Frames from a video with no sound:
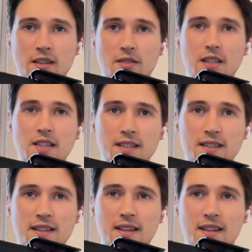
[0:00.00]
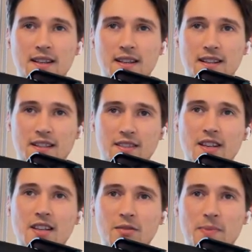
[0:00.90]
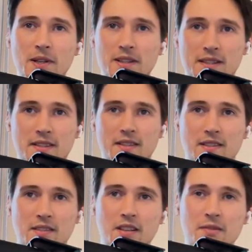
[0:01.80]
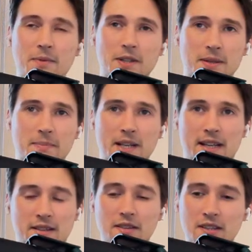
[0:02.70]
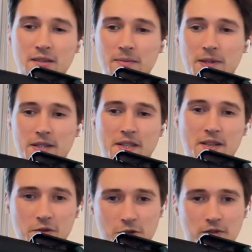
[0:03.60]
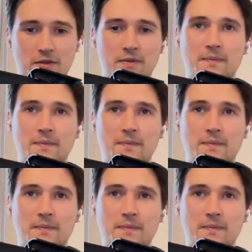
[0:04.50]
you need you need to build you need to build a plan. You need to build a solution.